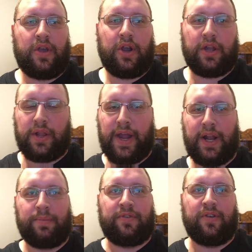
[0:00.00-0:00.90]
good
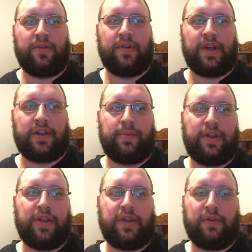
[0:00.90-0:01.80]
lineup to be
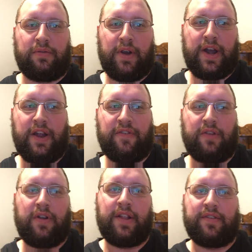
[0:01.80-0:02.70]
dealing with right now for the
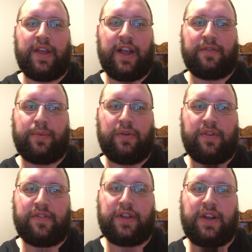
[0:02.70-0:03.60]
Red Sox, but we
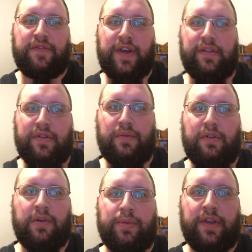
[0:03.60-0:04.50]
still need to find someone to
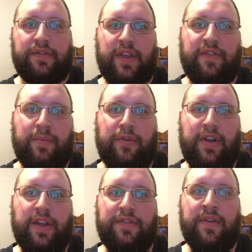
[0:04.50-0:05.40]
replace David
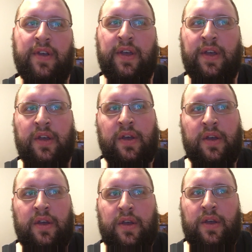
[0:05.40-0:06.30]
Price.
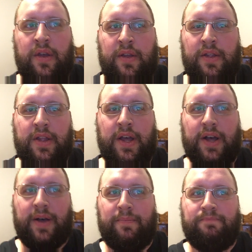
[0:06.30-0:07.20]

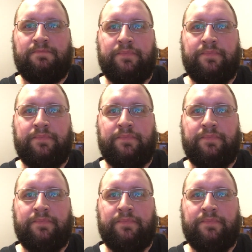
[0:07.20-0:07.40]
But